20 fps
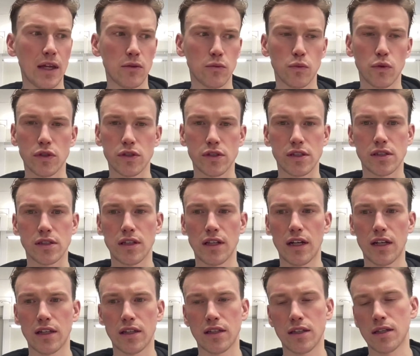and was
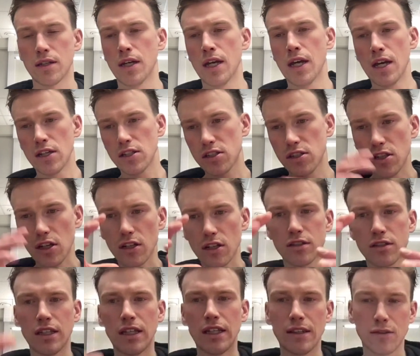like
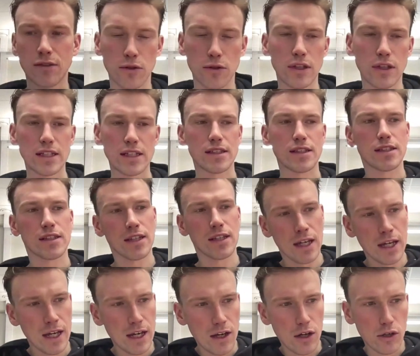sucked into this
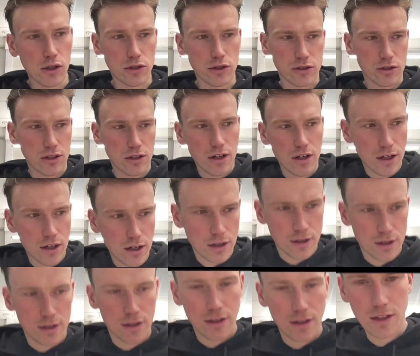ultra
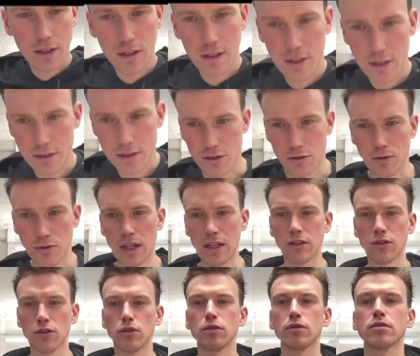
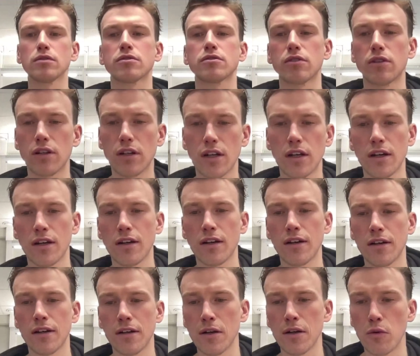terrain
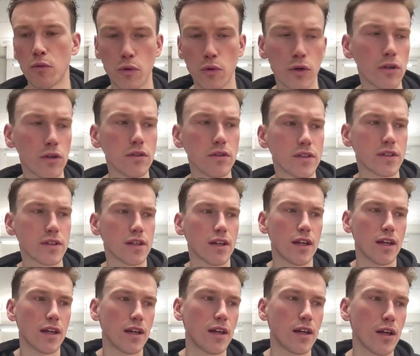ultra world
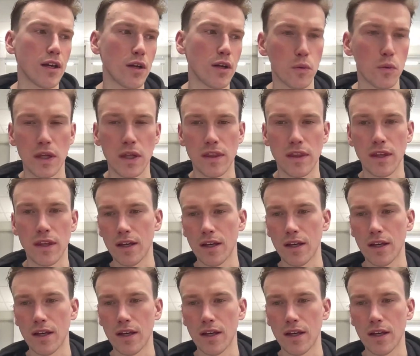with